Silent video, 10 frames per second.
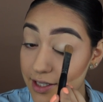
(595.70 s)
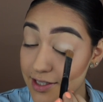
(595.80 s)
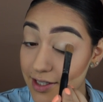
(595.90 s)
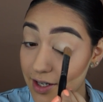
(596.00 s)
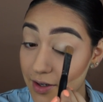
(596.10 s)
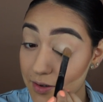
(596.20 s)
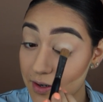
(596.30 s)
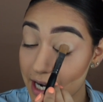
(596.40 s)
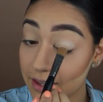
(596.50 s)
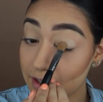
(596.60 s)
So
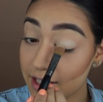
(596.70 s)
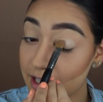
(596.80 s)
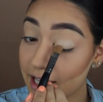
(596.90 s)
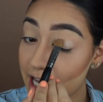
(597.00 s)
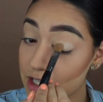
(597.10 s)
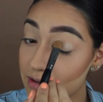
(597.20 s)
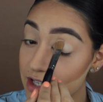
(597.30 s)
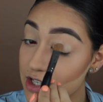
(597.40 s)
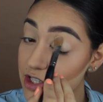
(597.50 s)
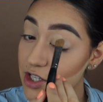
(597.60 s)
I look in the cash
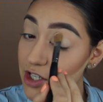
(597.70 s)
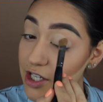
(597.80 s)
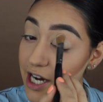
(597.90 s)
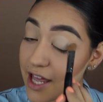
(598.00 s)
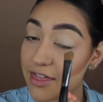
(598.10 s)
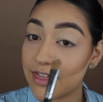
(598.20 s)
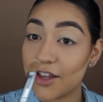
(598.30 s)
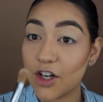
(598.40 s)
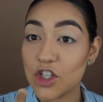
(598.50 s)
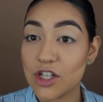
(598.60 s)
register and the
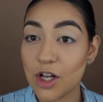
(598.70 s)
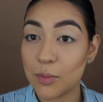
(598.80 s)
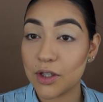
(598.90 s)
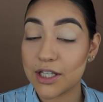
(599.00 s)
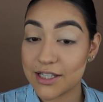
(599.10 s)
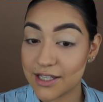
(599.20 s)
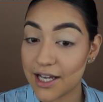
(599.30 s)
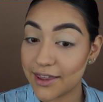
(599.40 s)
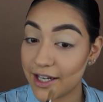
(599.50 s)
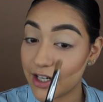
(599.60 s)
$100 bill is
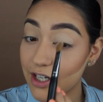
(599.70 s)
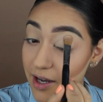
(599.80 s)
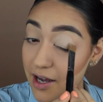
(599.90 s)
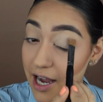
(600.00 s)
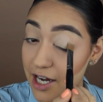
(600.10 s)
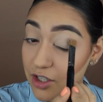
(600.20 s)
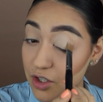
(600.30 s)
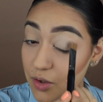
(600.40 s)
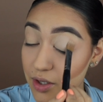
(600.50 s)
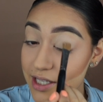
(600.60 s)
not there. I
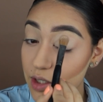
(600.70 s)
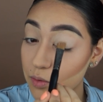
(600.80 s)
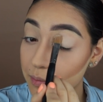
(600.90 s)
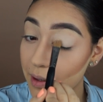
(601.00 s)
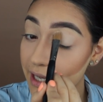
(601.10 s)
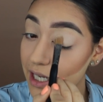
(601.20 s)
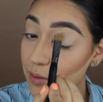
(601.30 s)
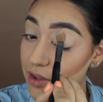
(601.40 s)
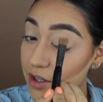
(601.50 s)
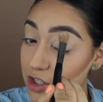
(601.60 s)
knew that someone paid
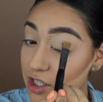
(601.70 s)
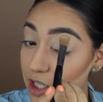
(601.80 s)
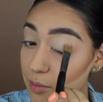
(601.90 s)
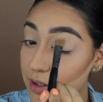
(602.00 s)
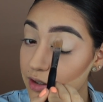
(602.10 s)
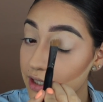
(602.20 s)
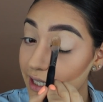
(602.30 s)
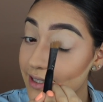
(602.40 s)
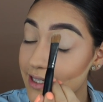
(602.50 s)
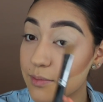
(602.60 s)
with the $100 bill. Like
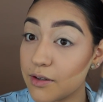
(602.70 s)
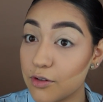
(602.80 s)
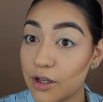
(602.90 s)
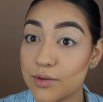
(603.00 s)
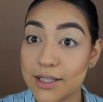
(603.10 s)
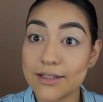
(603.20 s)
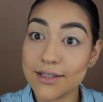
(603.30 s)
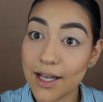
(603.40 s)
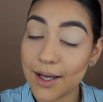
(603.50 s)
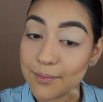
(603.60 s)
I said before, I was like,
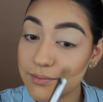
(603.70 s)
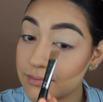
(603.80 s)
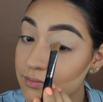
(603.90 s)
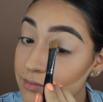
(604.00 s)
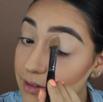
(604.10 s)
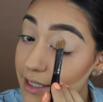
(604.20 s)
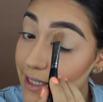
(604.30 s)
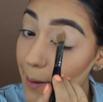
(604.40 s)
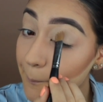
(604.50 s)
Sam, he got